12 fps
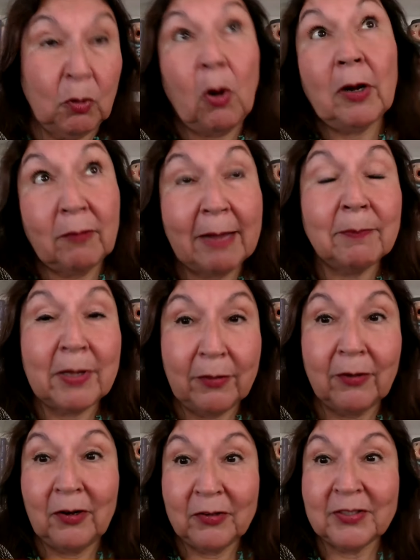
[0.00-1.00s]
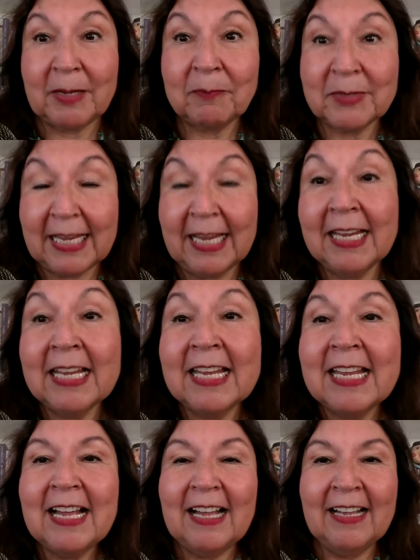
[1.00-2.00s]
or Grandmother Earth, some say,
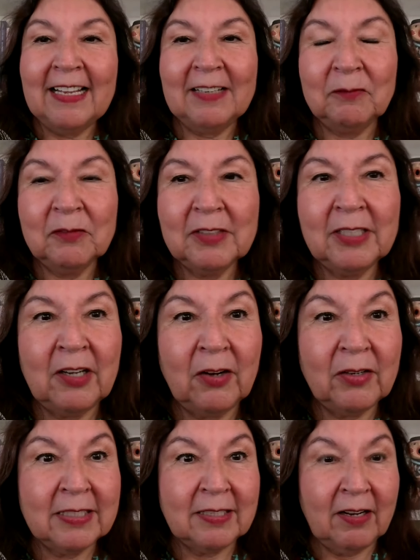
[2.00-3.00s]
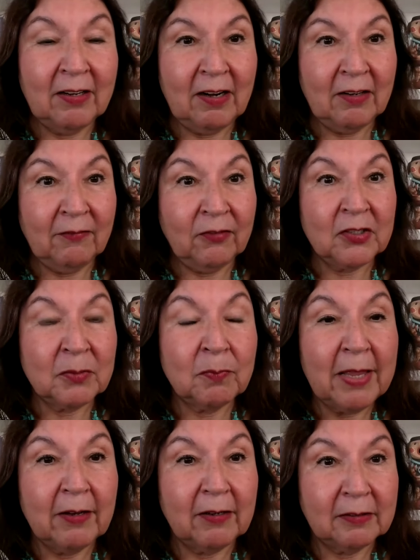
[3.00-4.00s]
um, you know, is our, our first
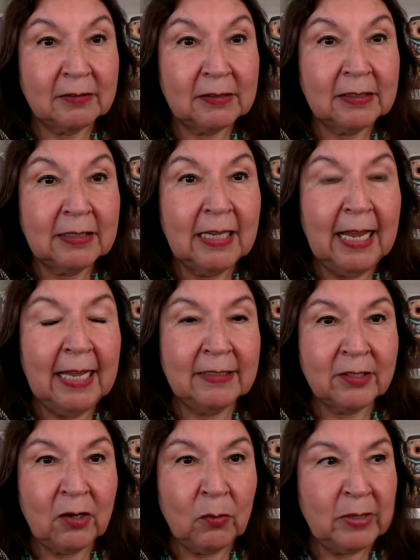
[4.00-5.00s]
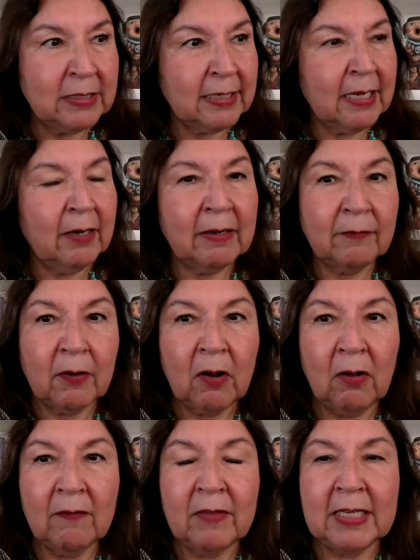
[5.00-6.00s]
mother. And so it's caring for
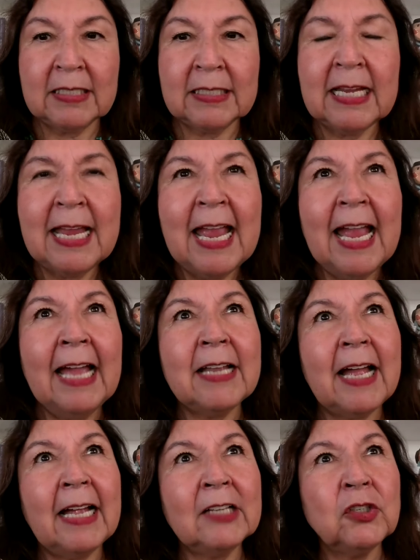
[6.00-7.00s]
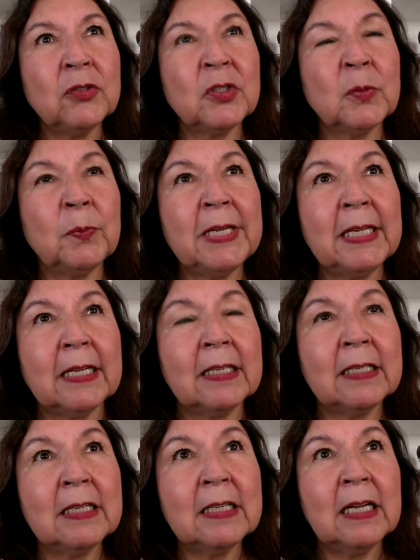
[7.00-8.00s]
all of this. And as you
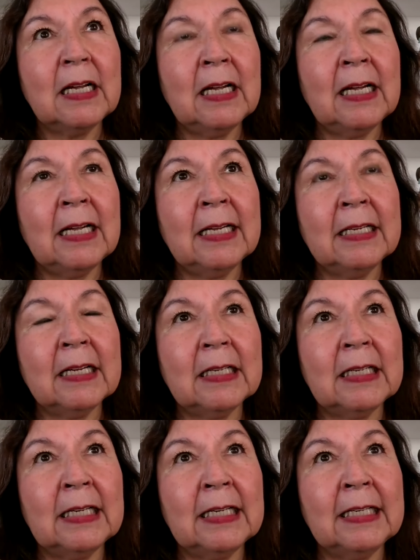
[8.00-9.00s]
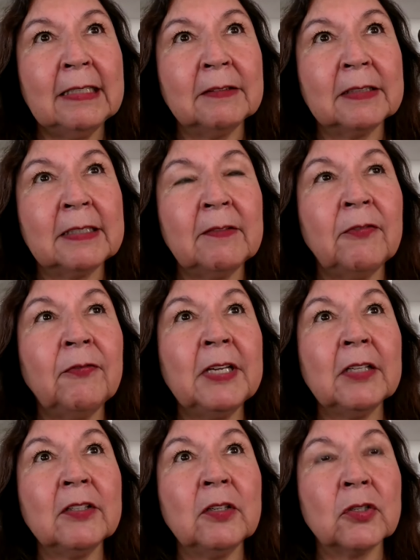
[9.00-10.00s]
speak, I I can
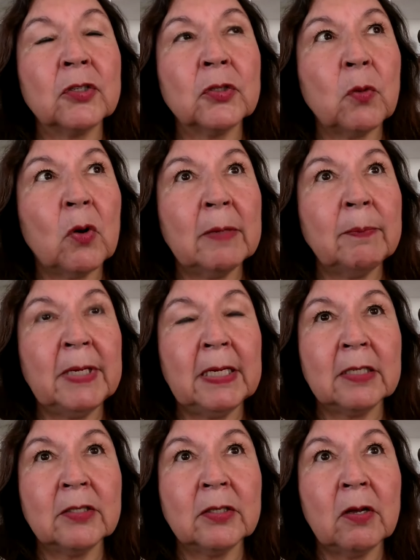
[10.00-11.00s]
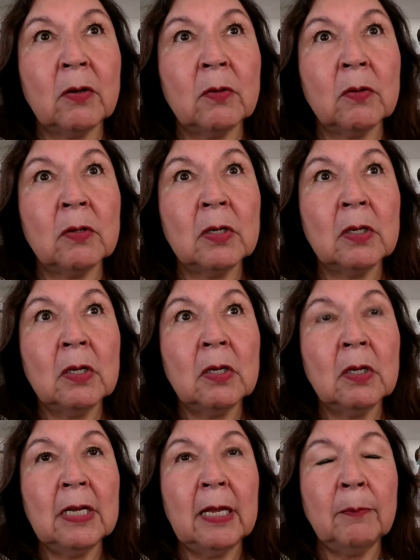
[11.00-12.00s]
feel your story being so
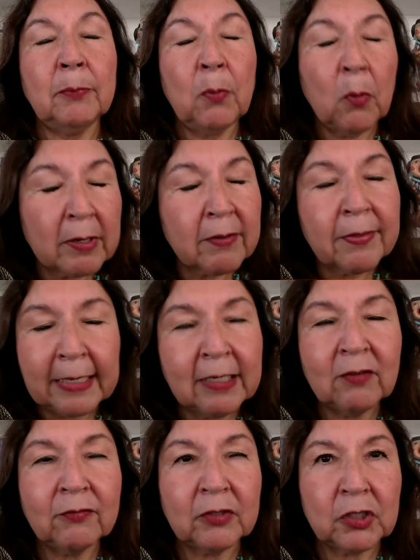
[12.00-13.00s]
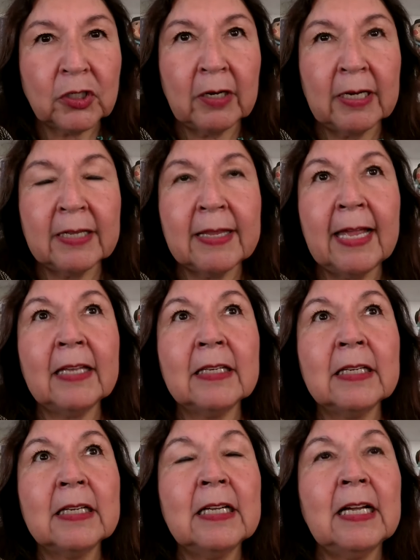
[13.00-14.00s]
important. Thank you for sharing that,
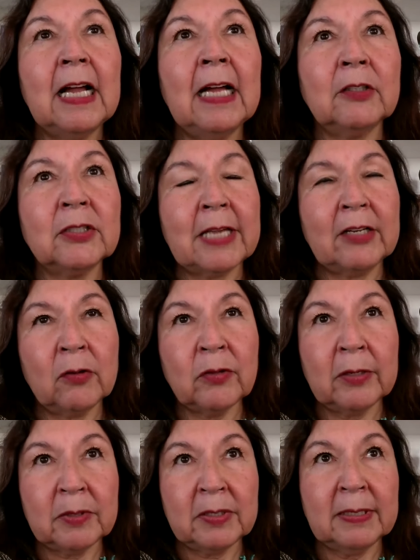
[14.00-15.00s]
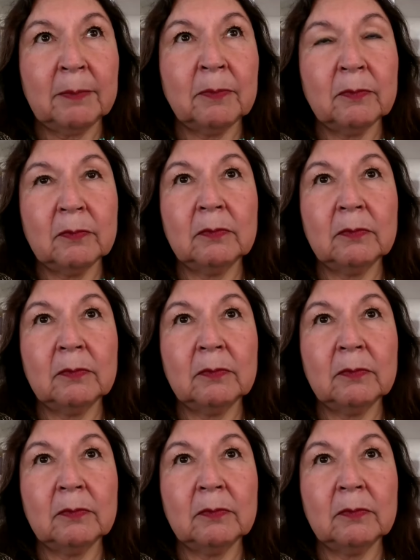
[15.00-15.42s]
because uh, I know there was some